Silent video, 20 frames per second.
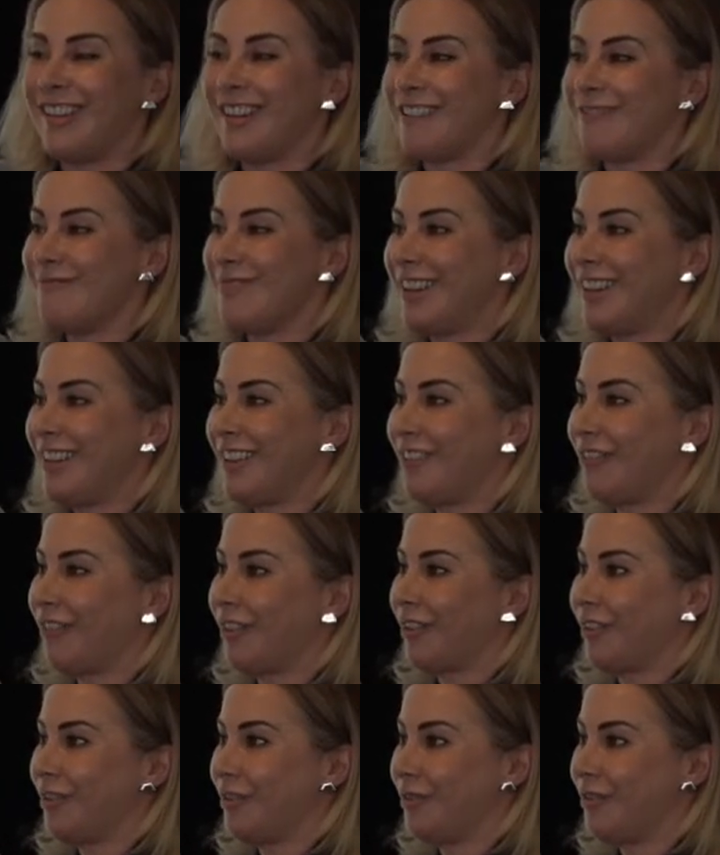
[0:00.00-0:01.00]
Uh, many
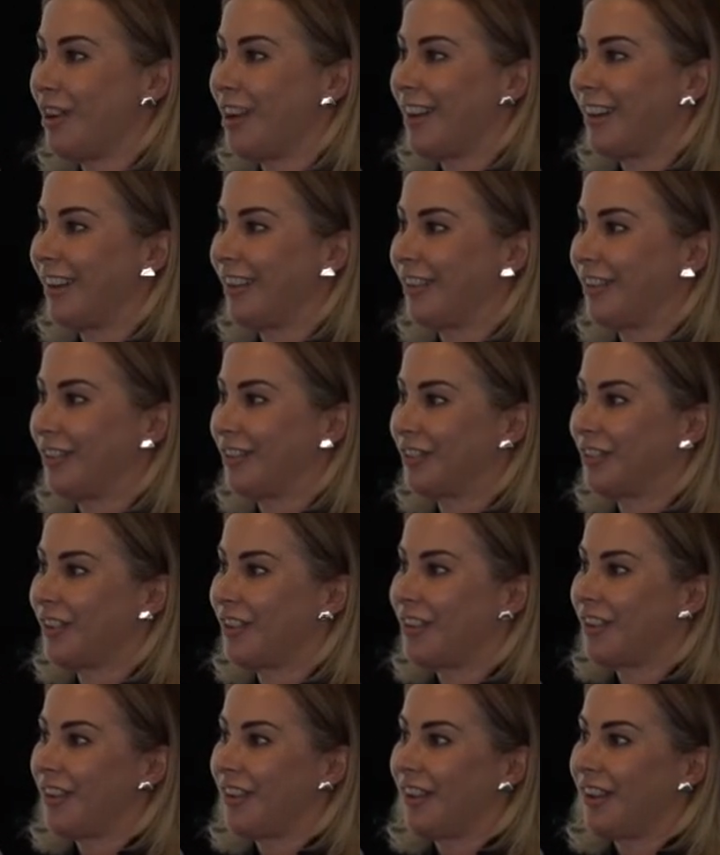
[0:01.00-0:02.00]
of our new
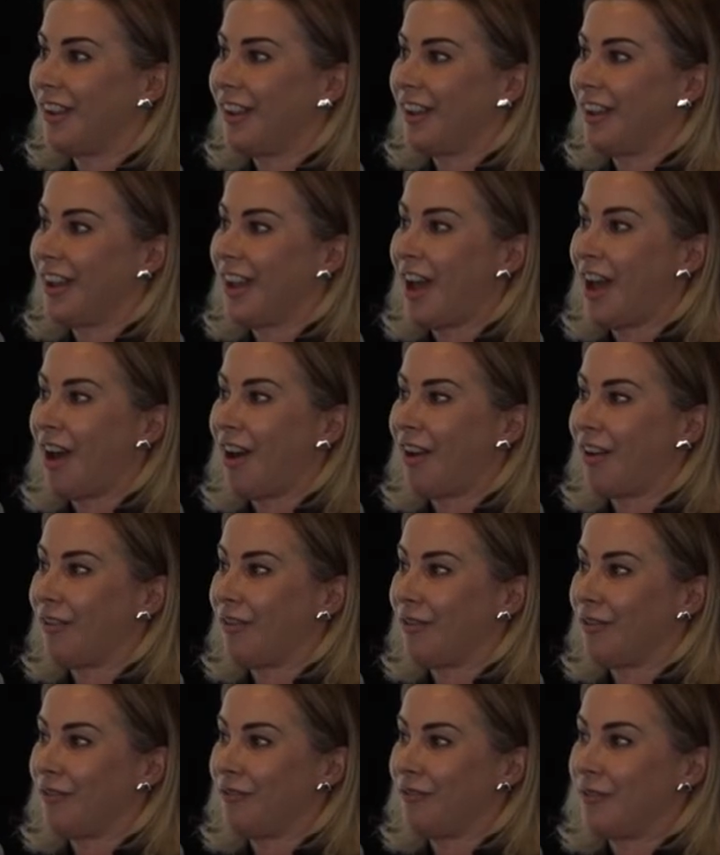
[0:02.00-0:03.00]
hires uh,
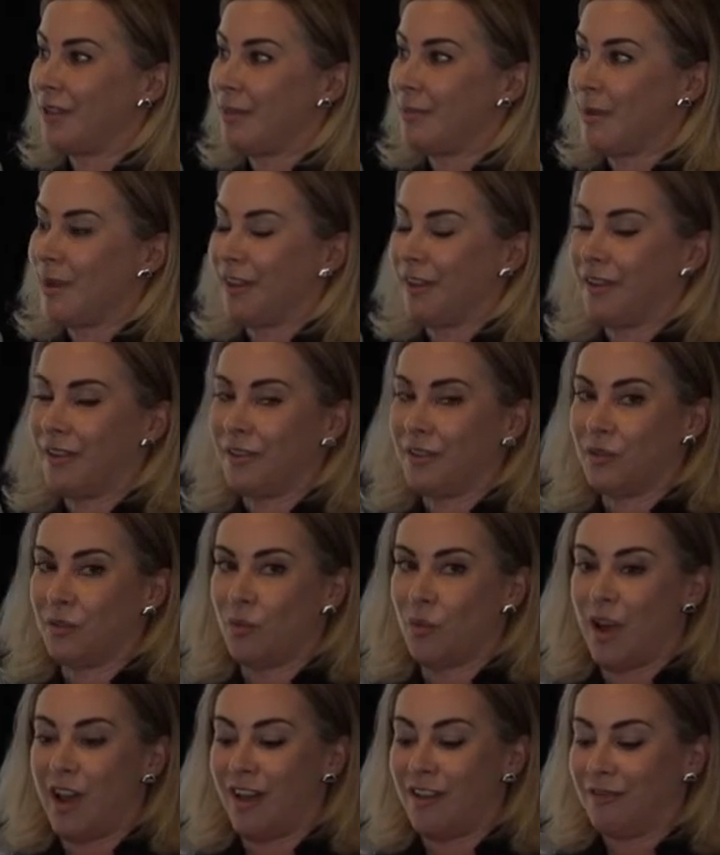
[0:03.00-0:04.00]
are female
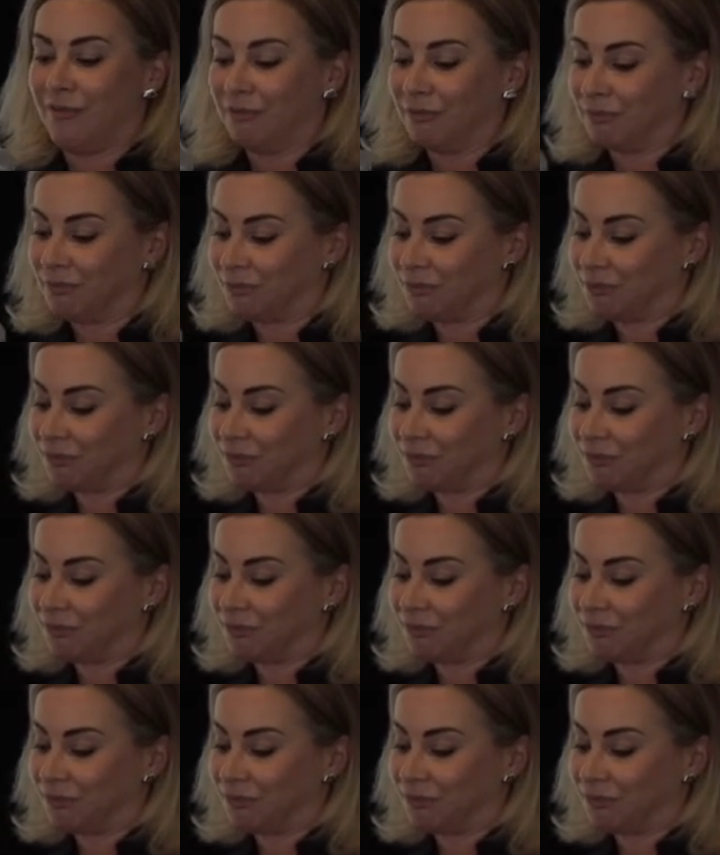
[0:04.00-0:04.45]
as well.